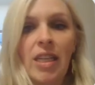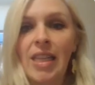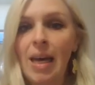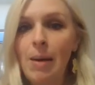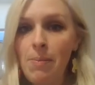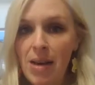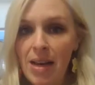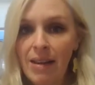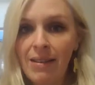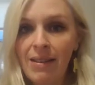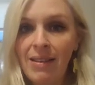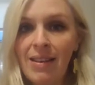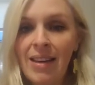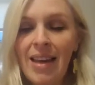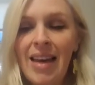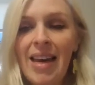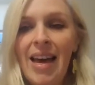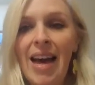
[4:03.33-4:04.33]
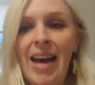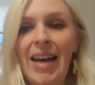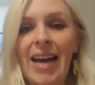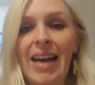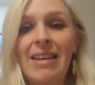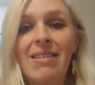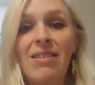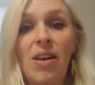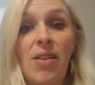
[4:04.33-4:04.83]
did they miss?
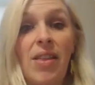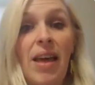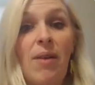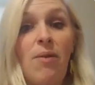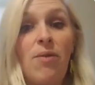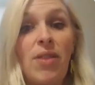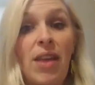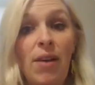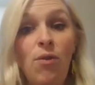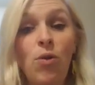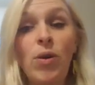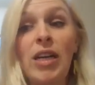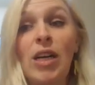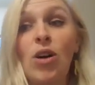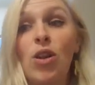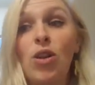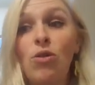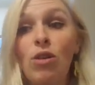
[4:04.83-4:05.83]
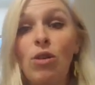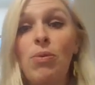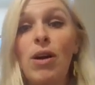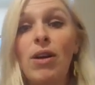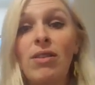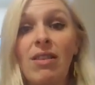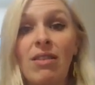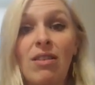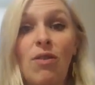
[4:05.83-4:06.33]
Okay, so they've already gone through the
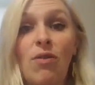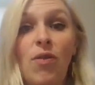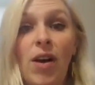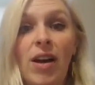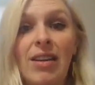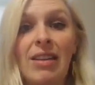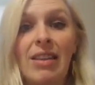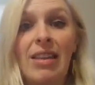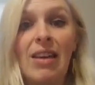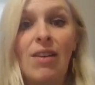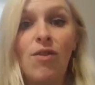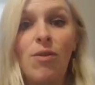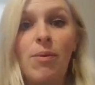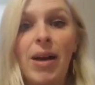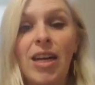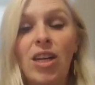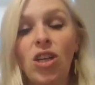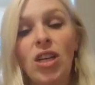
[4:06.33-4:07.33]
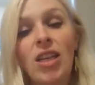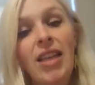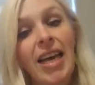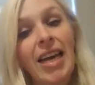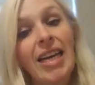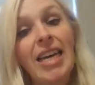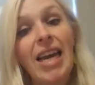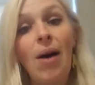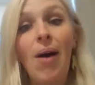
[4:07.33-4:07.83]
process of finding the information.
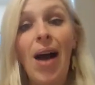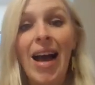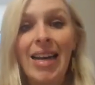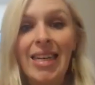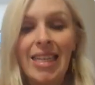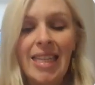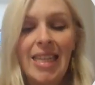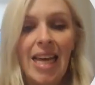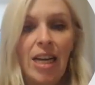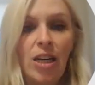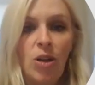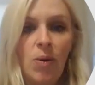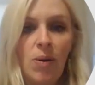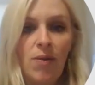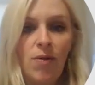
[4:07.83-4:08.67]
They can now add in that new